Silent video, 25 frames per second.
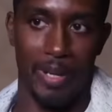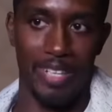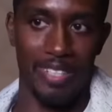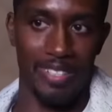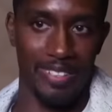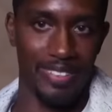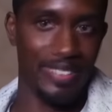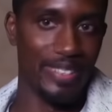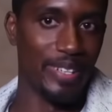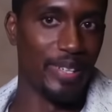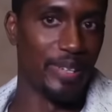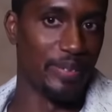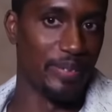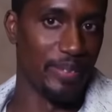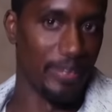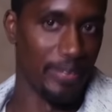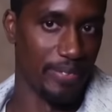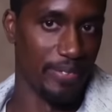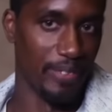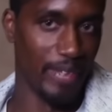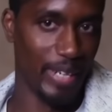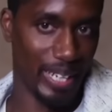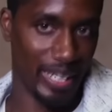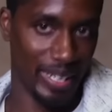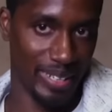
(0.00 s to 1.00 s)
based off
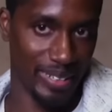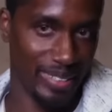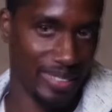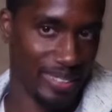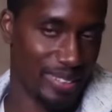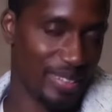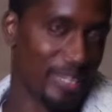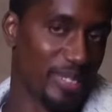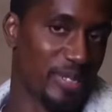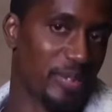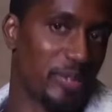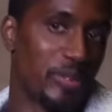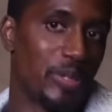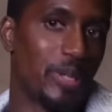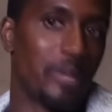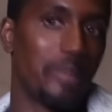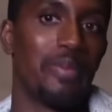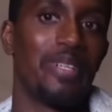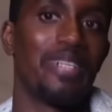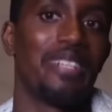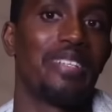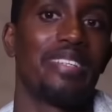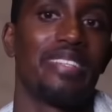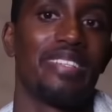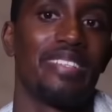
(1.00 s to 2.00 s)
the fact that this
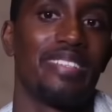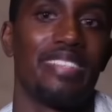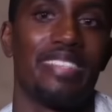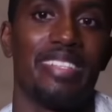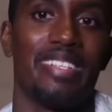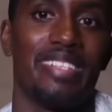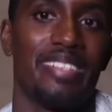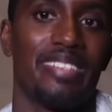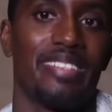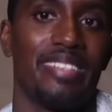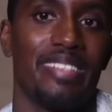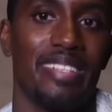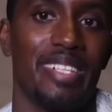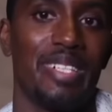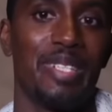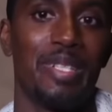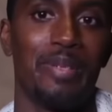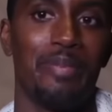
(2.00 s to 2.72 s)
woman is an